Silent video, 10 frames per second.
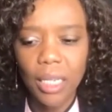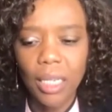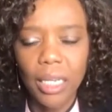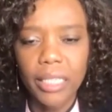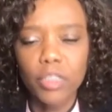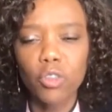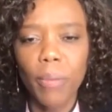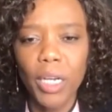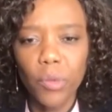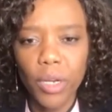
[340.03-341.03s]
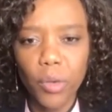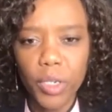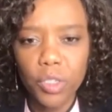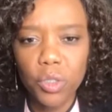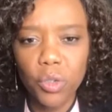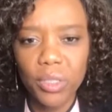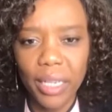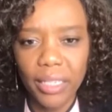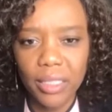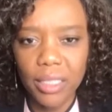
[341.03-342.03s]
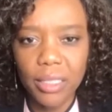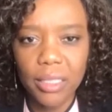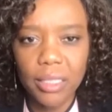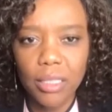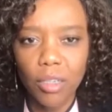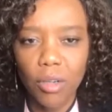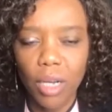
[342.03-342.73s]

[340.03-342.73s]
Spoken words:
So the microaggression goes like this.